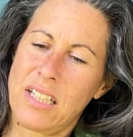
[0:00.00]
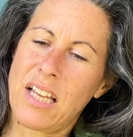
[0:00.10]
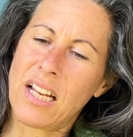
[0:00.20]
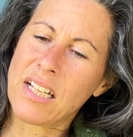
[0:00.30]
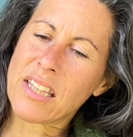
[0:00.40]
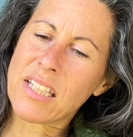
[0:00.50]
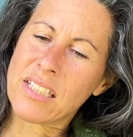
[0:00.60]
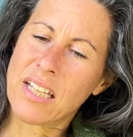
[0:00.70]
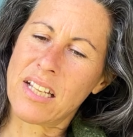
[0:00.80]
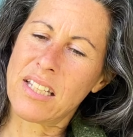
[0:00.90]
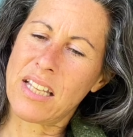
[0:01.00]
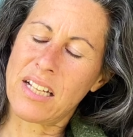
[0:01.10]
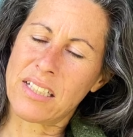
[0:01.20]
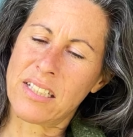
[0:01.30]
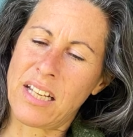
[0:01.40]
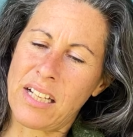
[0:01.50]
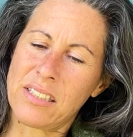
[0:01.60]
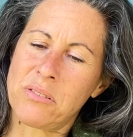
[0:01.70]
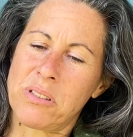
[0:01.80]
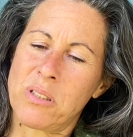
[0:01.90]
And I think that that
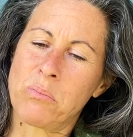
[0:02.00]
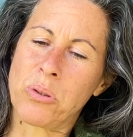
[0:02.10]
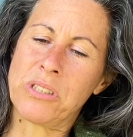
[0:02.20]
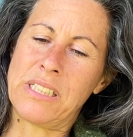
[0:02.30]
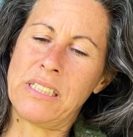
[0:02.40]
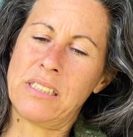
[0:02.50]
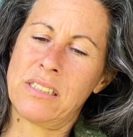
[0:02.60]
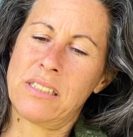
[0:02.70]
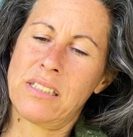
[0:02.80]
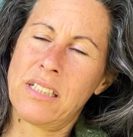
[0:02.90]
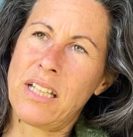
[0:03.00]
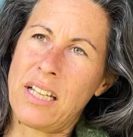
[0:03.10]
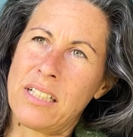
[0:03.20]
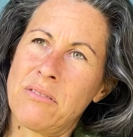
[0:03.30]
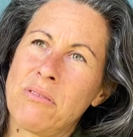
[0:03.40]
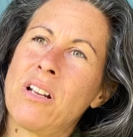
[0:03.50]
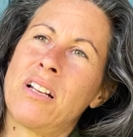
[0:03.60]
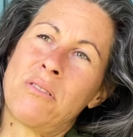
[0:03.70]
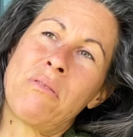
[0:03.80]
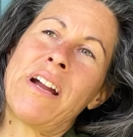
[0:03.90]
connects with the body, and an
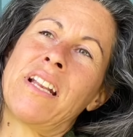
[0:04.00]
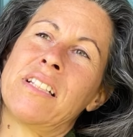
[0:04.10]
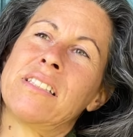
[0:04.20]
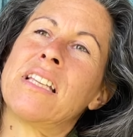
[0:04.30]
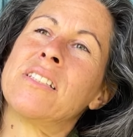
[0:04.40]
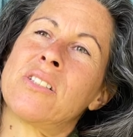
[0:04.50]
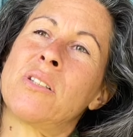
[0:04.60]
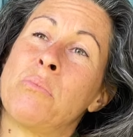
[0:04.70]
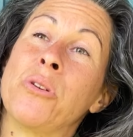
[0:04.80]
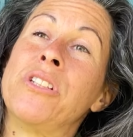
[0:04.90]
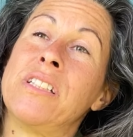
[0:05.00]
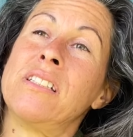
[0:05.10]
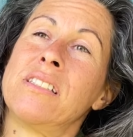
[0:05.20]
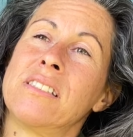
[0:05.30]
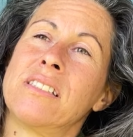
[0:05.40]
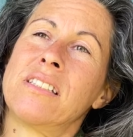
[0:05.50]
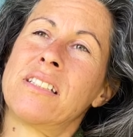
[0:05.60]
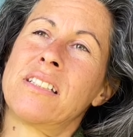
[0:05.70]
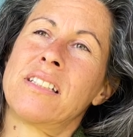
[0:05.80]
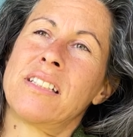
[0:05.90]
awareness into the body.
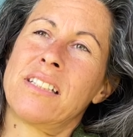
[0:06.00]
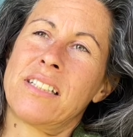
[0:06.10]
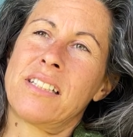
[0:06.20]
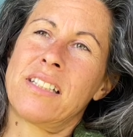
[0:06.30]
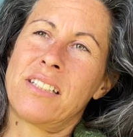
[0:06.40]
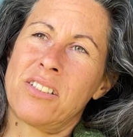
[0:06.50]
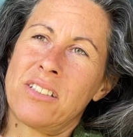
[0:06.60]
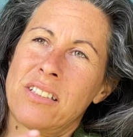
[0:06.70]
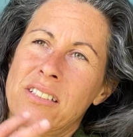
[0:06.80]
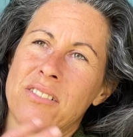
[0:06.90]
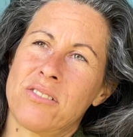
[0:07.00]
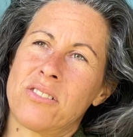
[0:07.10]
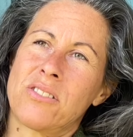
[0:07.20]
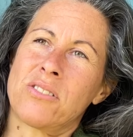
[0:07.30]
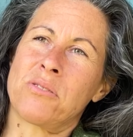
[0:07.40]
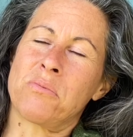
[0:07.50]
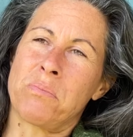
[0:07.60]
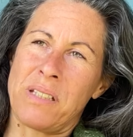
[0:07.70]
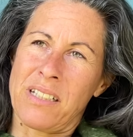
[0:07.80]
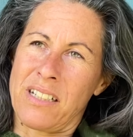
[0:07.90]
You, to
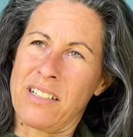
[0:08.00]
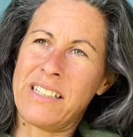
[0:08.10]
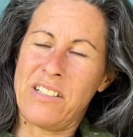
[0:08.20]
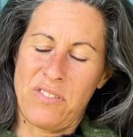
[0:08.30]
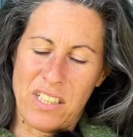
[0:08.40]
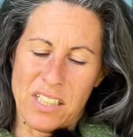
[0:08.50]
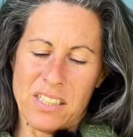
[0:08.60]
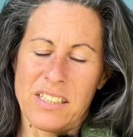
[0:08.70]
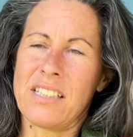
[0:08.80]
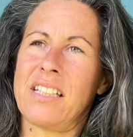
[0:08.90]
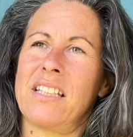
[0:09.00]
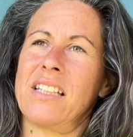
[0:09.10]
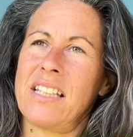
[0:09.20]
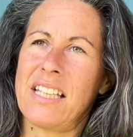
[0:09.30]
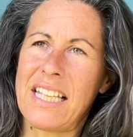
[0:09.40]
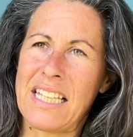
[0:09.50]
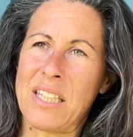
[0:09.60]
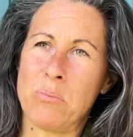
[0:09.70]
be kind of living in the